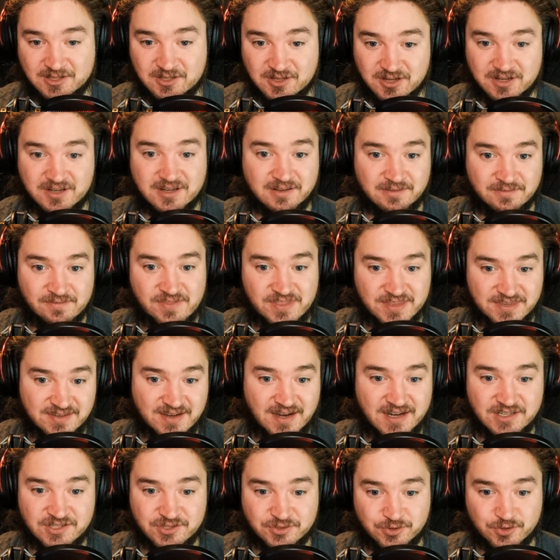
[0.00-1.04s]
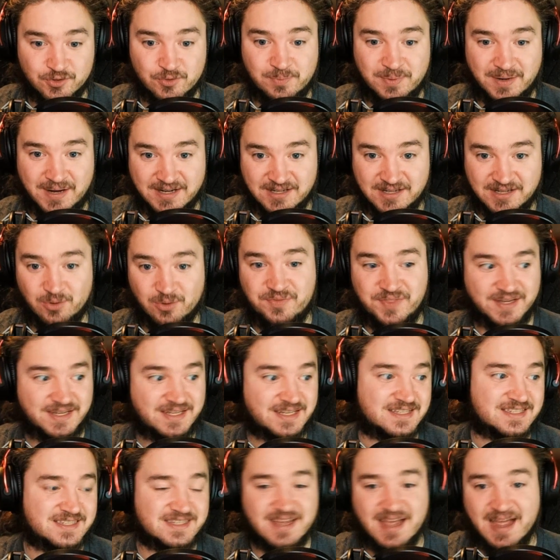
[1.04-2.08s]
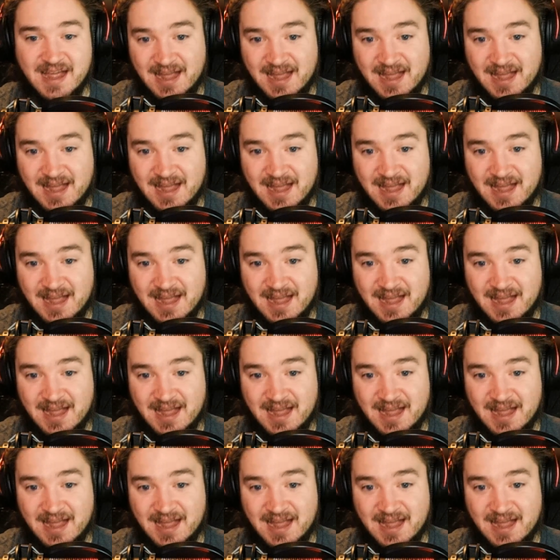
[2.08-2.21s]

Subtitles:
look of this edge group. I don't think it's